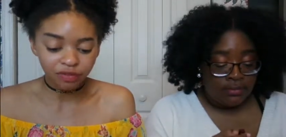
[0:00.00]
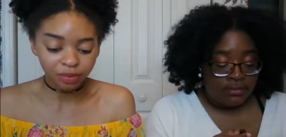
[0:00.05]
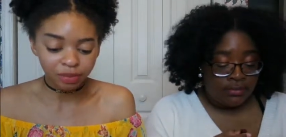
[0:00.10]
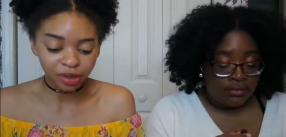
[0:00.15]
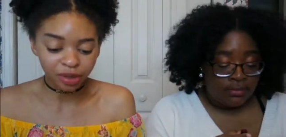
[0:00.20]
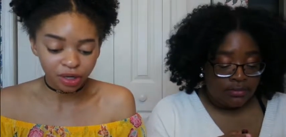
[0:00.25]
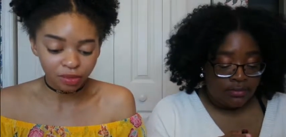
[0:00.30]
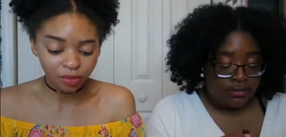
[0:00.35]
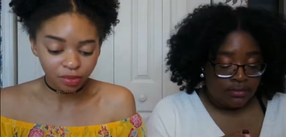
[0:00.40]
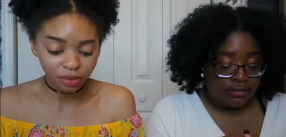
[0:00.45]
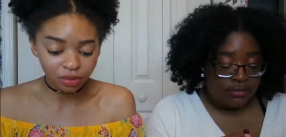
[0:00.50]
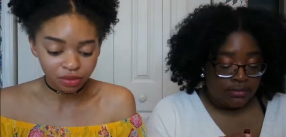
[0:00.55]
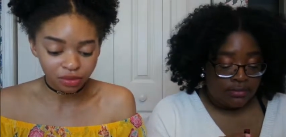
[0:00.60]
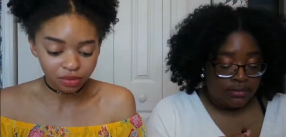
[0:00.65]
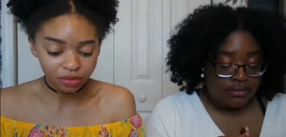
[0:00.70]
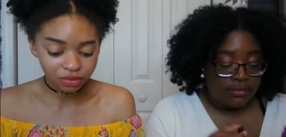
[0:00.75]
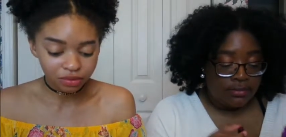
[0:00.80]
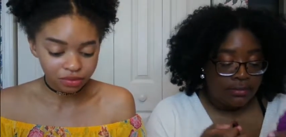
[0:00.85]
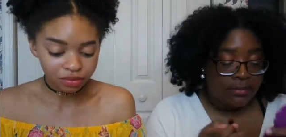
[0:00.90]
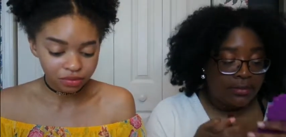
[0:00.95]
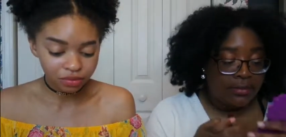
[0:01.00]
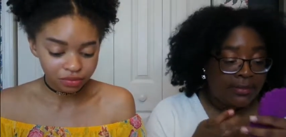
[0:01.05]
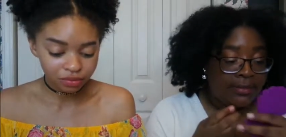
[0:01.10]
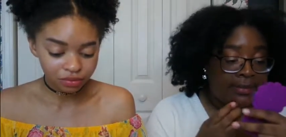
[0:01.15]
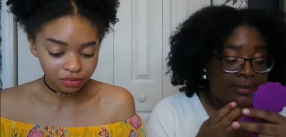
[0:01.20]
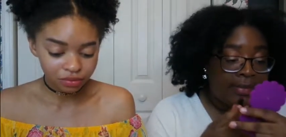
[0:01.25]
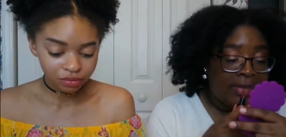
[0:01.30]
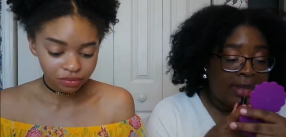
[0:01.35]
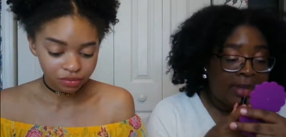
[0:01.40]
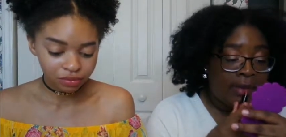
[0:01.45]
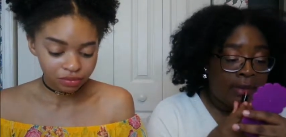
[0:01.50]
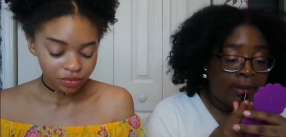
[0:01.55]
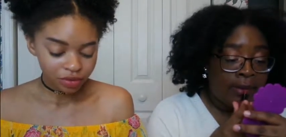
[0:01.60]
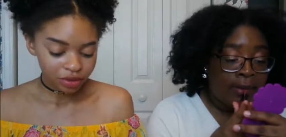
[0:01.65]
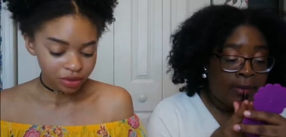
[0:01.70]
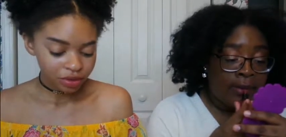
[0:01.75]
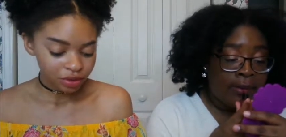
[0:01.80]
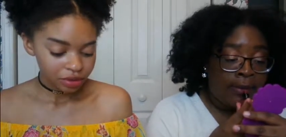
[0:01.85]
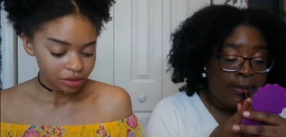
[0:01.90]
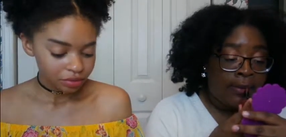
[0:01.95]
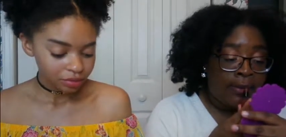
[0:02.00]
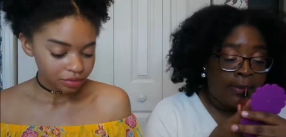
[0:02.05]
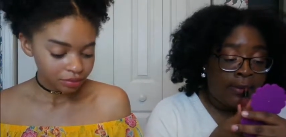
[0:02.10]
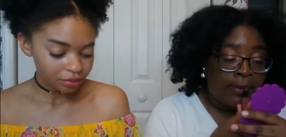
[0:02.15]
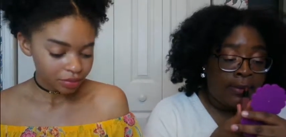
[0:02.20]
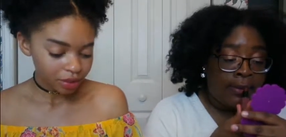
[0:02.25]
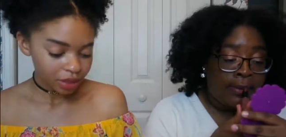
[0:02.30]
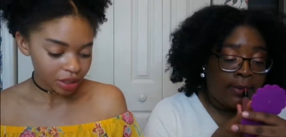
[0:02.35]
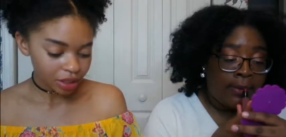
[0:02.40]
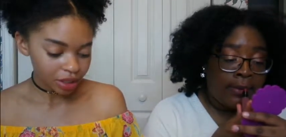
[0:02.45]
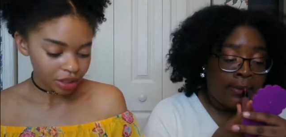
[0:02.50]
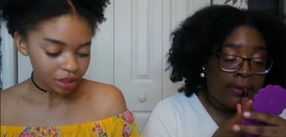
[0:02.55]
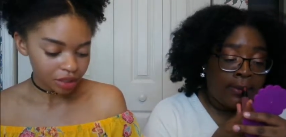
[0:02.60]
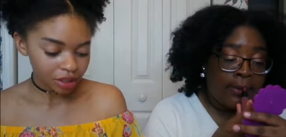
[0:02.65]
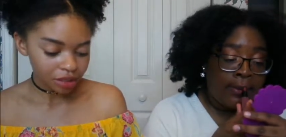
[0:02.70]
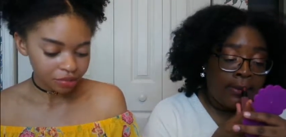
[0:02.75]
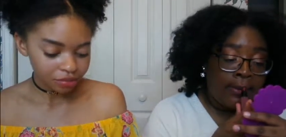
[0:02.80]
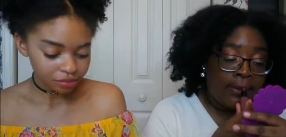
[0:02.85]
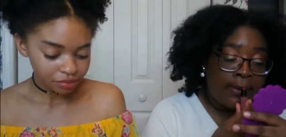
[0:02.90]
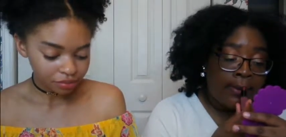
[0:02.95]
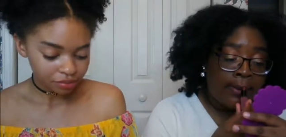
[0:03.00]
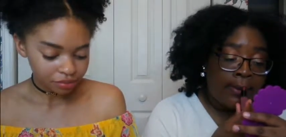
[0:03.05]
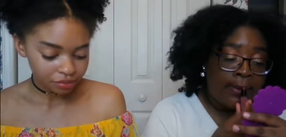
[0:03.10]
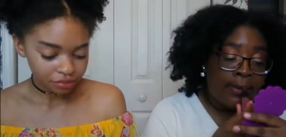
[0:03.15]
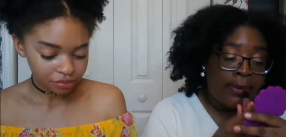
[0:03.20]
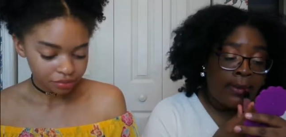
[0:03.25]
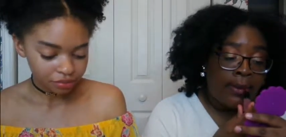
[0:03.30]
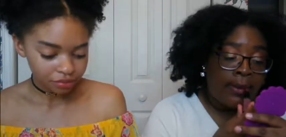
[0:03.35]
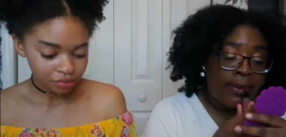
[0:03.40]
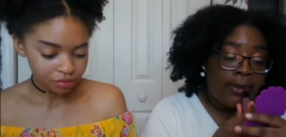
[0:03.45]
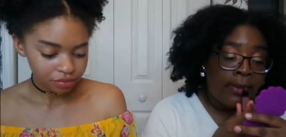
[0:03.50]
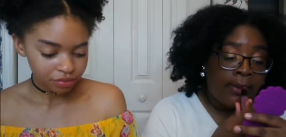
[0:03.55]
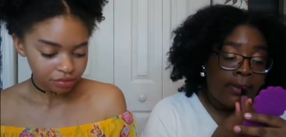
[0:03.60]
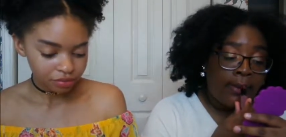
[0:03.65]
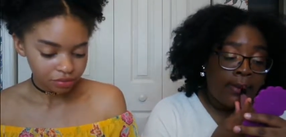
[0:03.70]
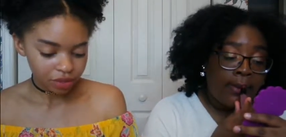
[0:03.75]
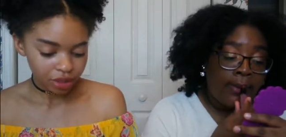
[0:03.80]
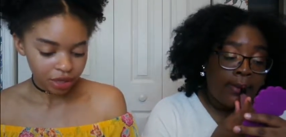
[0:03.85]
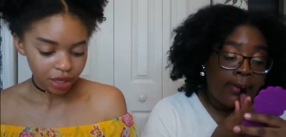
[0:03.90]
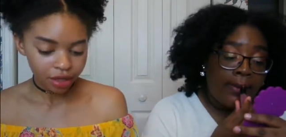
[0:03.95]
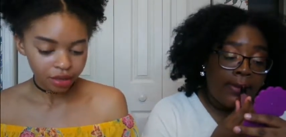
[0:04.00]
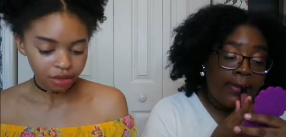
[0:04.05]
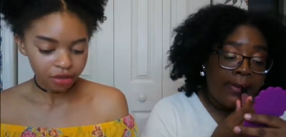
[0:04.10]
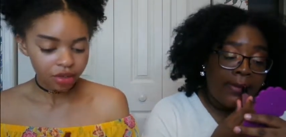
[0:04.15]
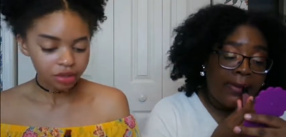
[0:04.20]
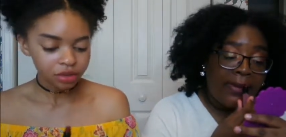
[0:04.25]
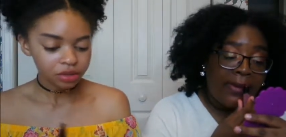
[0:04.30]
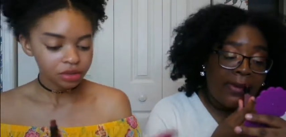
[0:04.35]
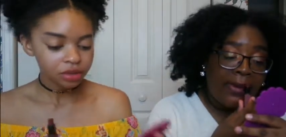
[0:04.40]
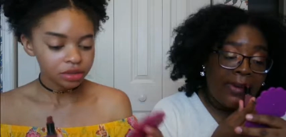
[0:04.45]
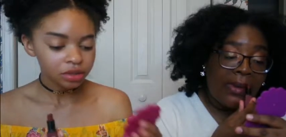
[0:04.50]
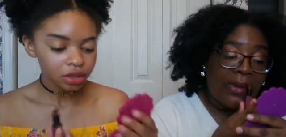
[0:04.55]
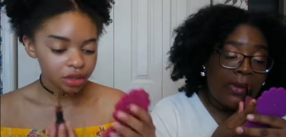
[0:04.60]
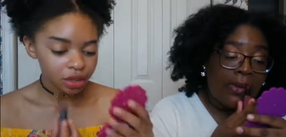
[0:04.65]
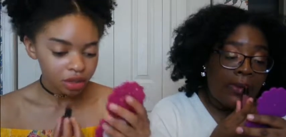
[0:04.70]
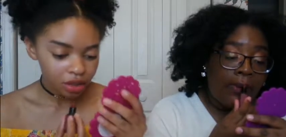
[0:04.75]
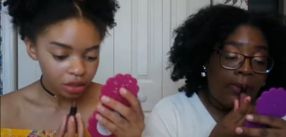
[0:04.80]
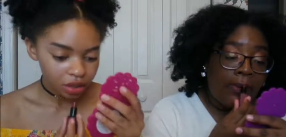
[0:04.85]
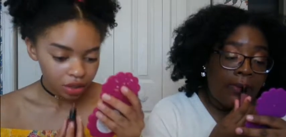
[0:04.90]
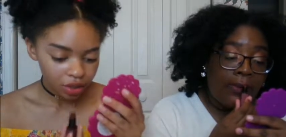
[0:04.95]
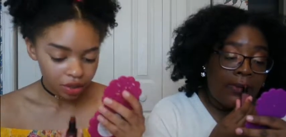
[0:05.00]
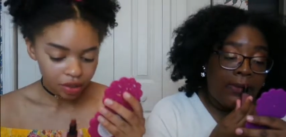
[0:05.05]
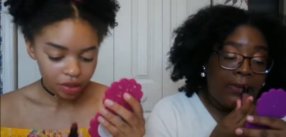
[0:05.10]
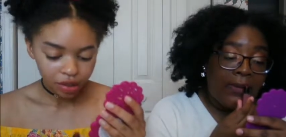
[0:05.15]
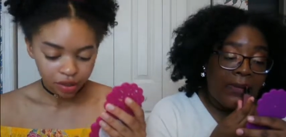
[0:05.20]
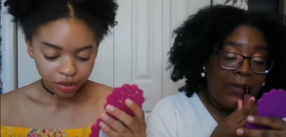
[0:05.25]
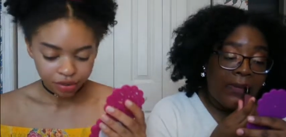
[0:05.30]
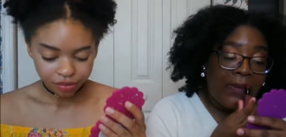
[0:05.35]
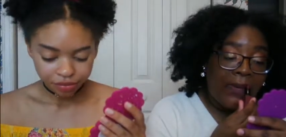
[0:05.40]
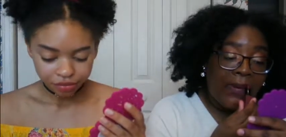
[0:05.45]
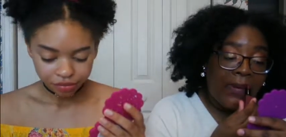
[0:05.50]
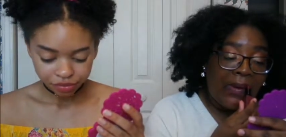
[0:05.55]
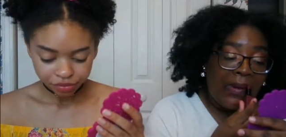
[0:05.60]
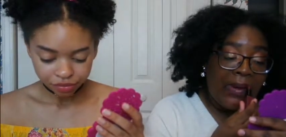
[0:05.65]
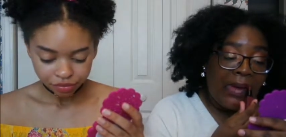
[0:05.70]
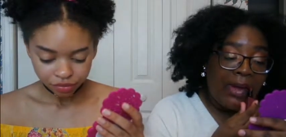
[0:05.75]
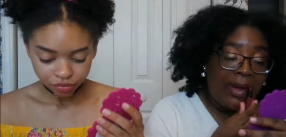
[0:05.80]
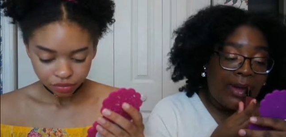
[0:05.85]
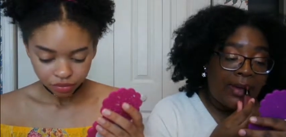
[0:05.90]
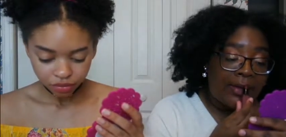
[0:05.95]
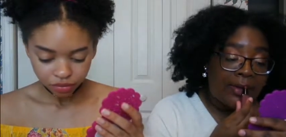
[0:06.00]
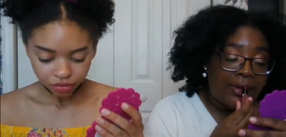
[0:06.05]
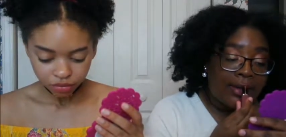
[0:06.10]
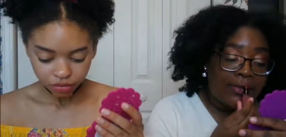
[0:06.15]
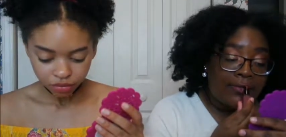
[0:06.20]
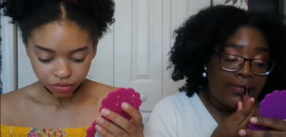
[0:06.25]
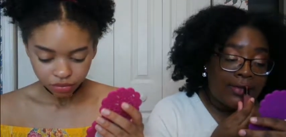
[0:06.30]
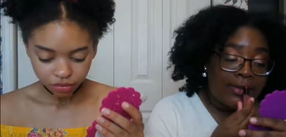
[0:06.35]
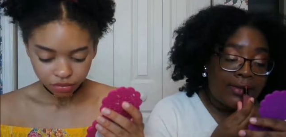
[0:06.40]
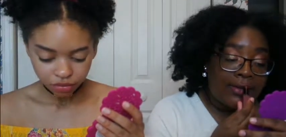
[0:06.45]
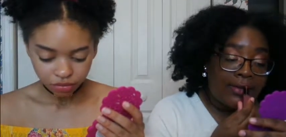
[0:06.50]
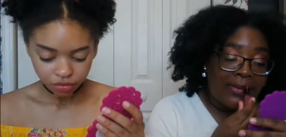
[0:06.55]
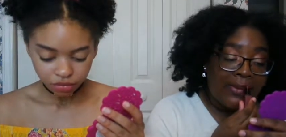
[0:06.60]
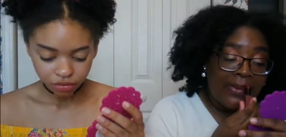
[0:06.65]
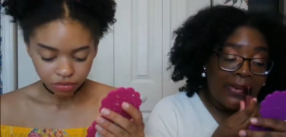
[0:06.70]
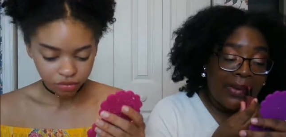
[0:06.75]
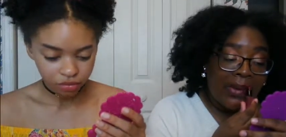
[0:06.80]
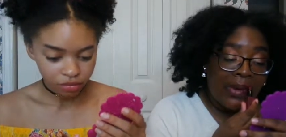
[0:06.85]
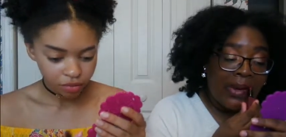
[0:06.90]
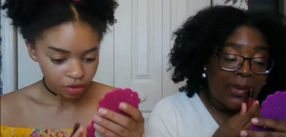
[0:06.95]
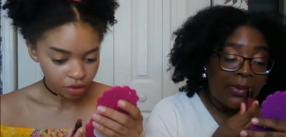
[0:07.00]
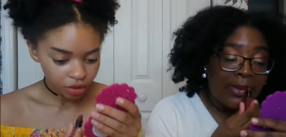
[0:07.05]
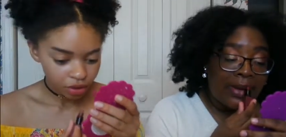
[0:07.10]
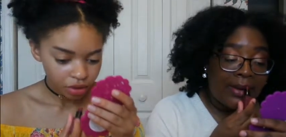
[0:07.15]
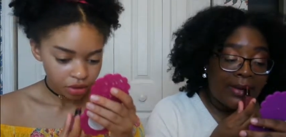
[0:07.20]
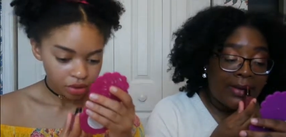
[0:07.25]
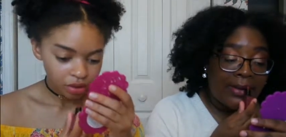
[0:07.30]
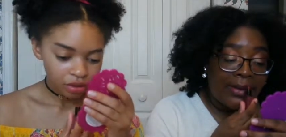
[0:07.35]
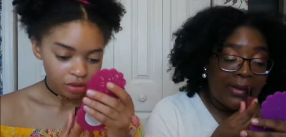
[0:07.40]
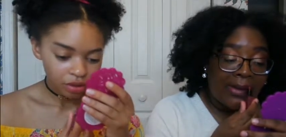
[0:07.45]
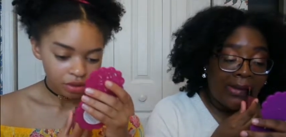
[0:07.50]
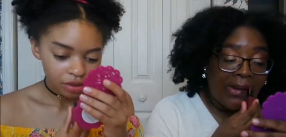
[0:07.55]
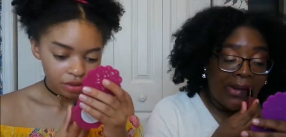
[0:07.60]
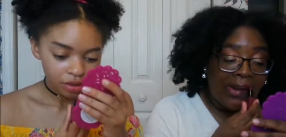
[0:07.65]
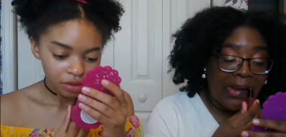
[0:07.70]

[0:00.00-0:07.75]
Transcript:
Speaker 1: for purple. But, yeah, let's... Ooh,
Speaker 2: I love it already.